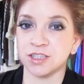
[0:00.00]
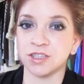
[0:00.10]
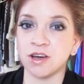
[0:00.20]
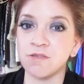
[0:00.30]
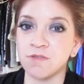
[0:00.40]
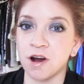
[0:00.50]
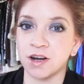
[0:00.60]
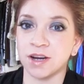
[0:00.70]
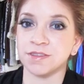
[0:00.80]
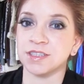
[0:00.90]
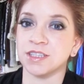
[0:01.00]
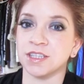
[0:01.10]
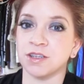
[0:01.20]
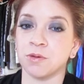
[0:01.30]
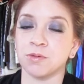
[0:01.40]
So far I've
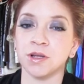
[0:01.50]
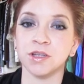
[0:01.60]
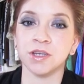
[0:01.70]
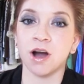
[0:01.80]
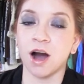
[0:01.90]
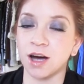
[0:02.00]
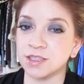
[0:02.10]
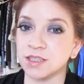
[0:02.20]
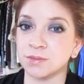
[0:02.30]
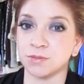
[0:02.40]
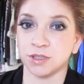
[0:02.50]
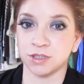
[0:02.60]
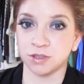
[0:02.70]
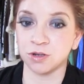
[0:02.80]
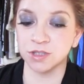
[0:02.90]
seen really awesome
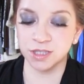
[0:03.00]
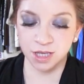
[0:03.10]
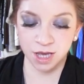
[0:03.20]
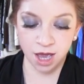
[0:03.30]
results,